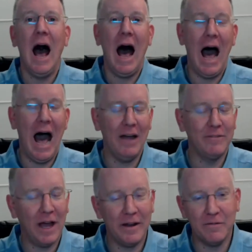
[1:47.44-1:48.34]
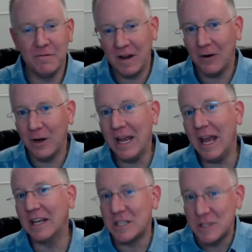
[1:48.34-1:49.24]
I've got a very
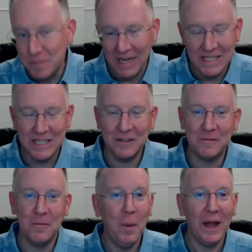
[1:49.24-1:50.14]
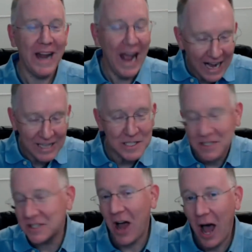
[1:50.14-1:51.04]
expensive but
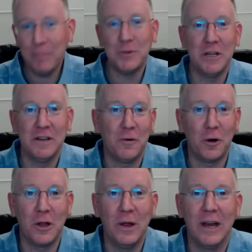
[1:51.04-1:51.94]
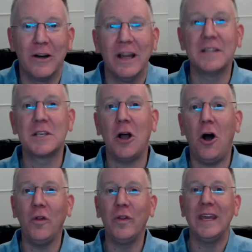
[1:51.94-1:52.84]
excellent option for you here. It's
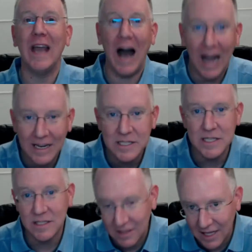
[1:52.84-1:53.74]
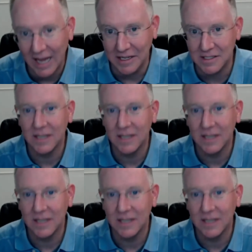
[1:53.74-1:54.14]
called the Ice Light.